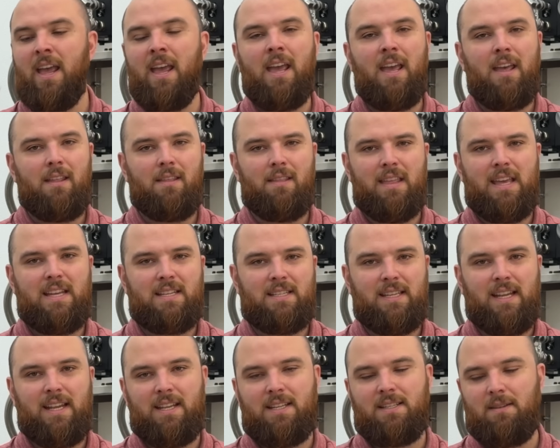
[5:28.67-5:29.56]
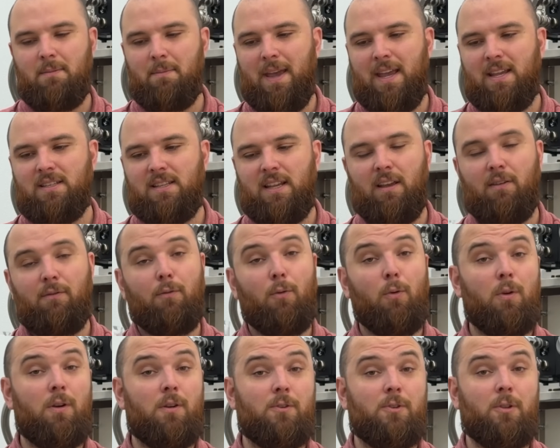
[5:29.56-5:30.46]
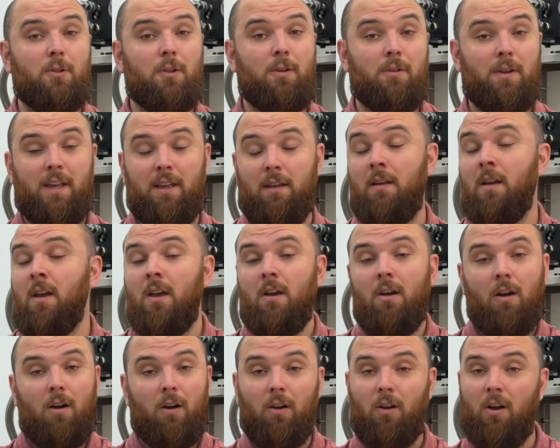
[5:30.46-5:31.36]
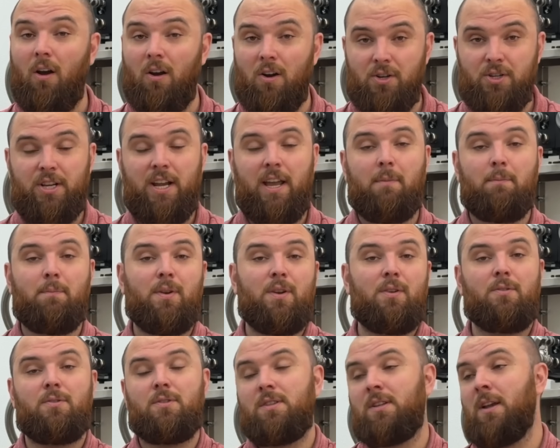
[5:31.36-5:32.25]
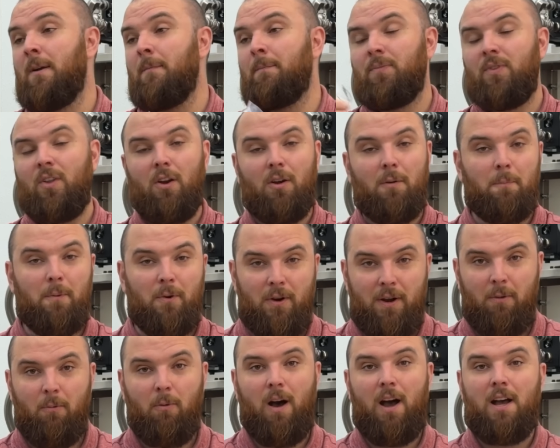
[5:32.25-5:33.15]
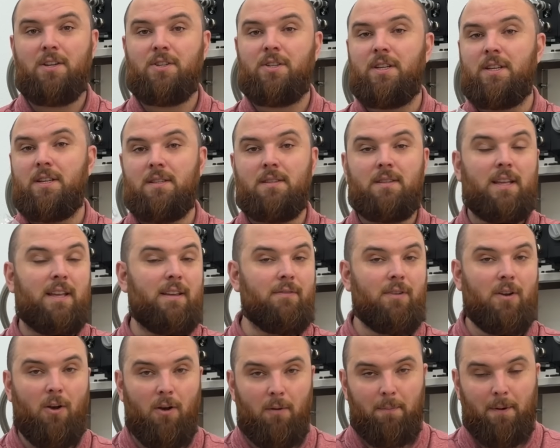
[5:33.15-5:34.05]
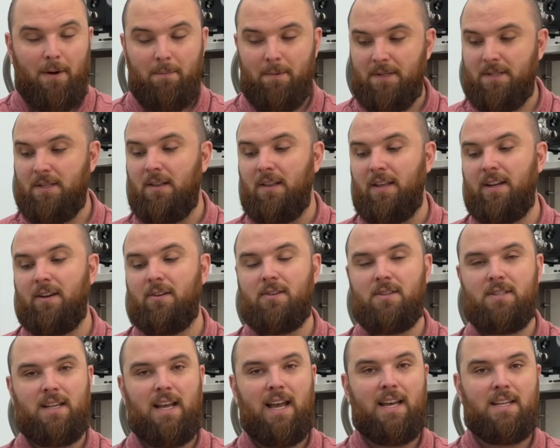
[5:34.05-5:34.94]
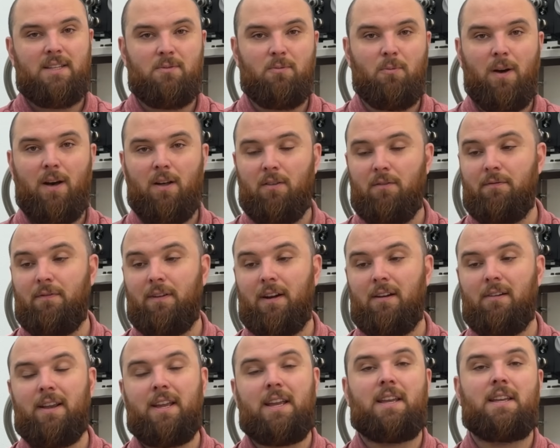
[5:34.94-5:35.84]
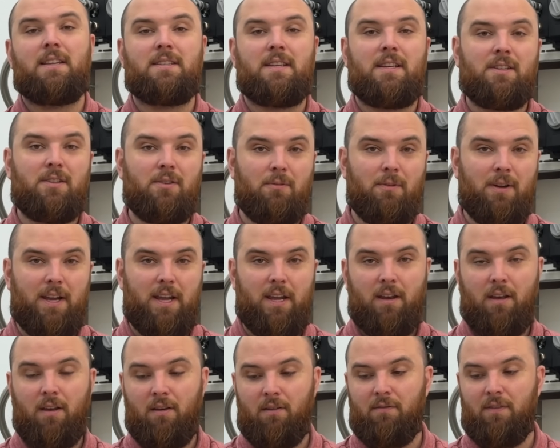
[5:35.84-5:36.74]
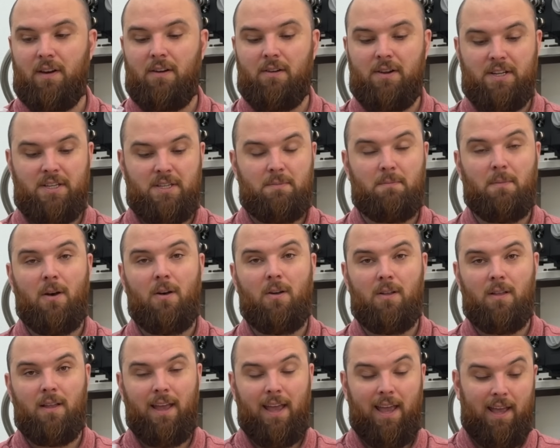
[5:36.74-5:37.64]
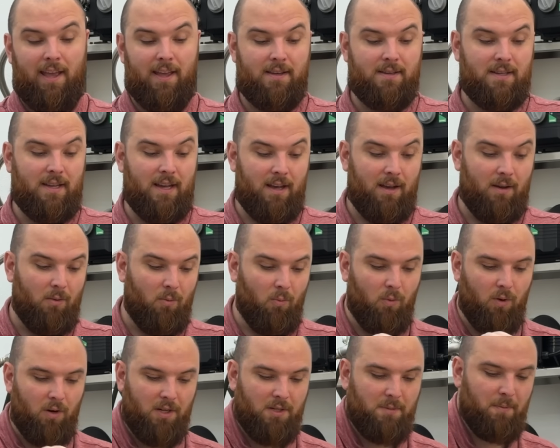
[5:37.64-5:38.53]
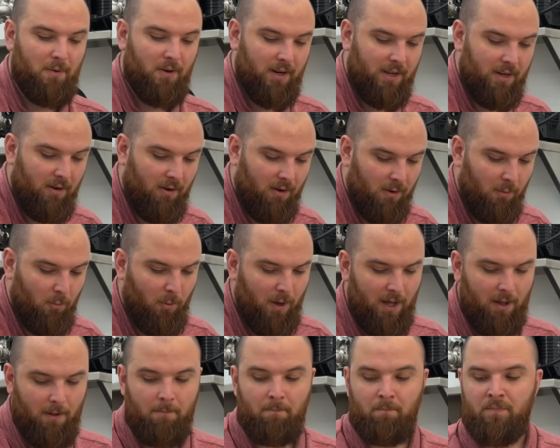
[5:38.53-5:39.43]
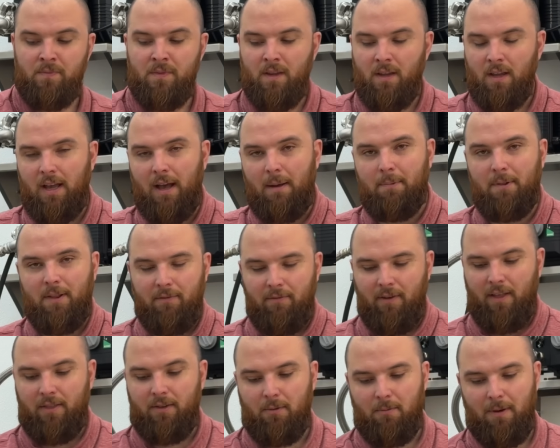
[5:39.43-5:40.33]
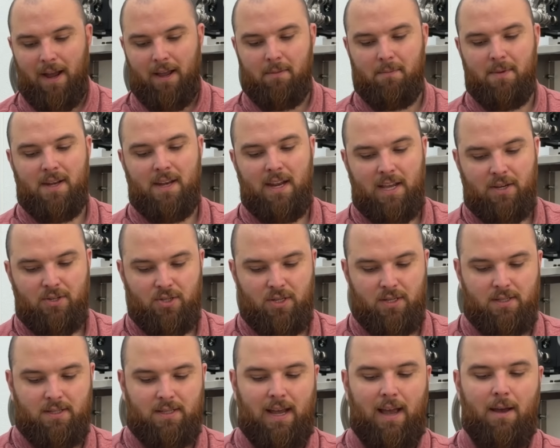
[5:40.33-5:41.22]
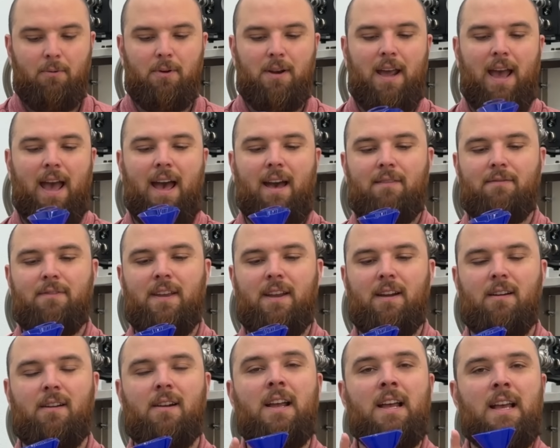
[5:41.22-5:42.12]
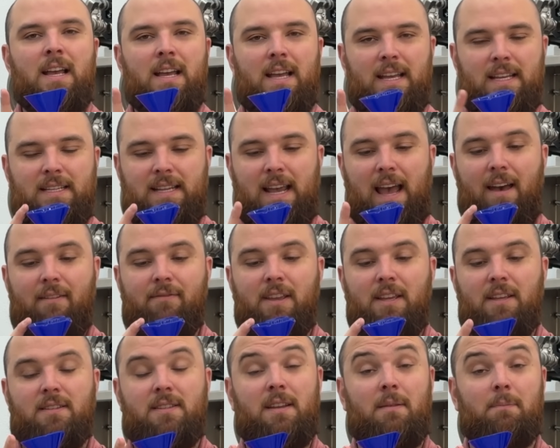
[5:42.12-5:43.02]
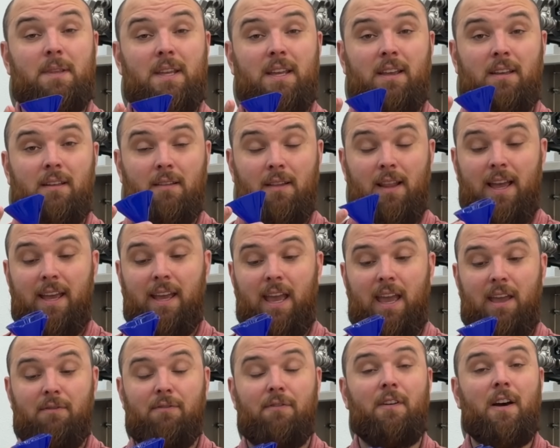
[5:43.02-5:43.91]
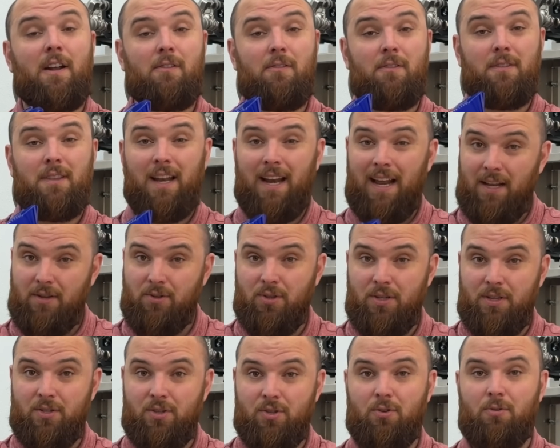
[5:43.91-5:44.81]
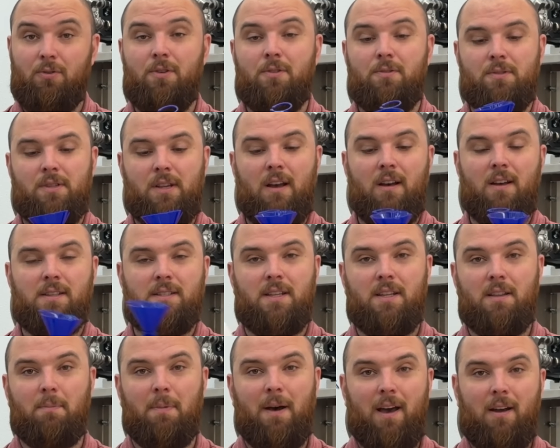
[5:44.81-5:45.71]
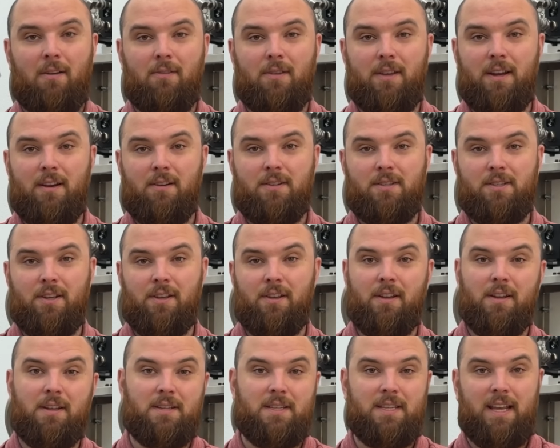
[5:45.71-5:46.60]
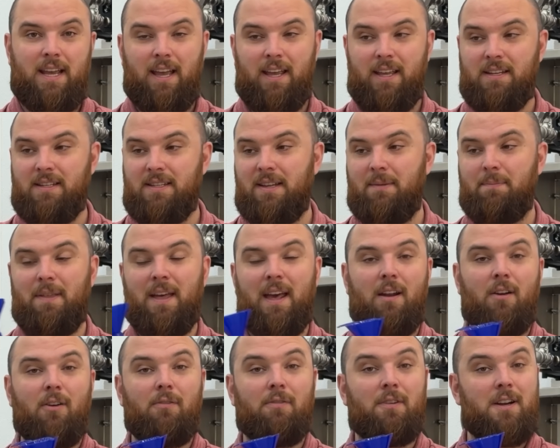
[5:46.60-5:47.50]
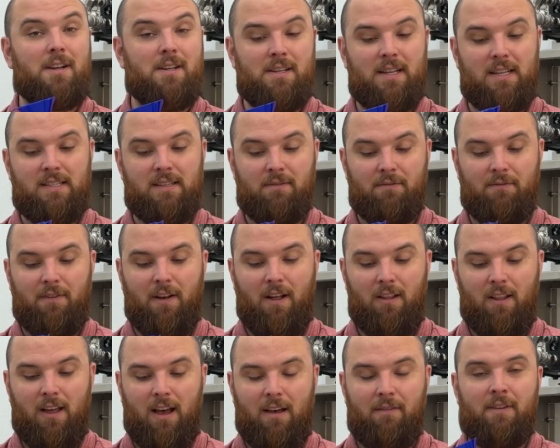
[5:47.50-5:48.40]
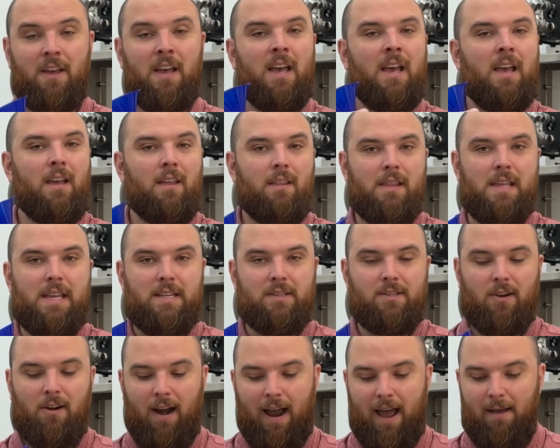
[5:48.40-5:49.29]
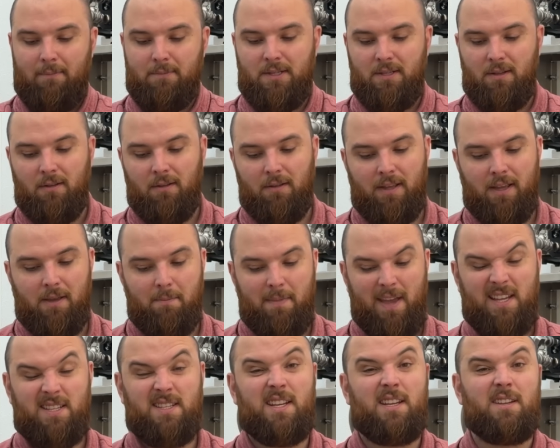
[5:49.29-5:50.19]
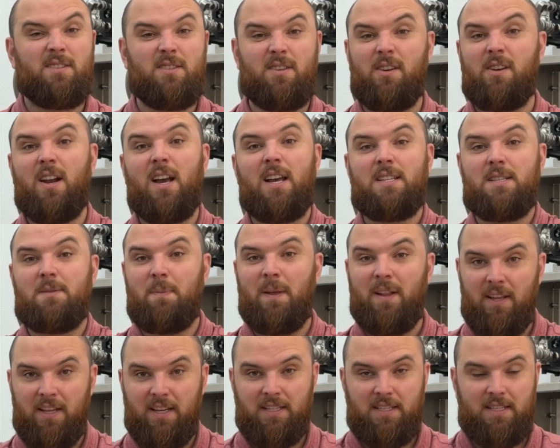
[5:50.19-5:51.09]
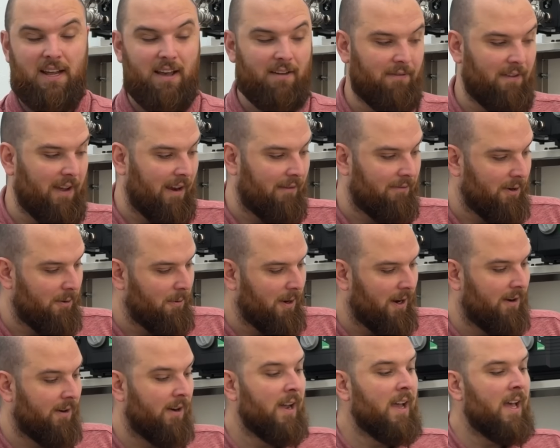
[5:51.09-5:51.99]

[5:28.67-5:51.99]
This is amazing for diluting our car shampoos, our pre-washes, even all-purpose cleaners as well. Very easy to read, very small, and works pretty darn well. Couple of other recommendations I would have here is having something like a funnel that actually screws onto the bottle here. So you can see I can tip that over, it doesn't fall off. These are absolutely amazing, so you're not spilling stuff everywhere.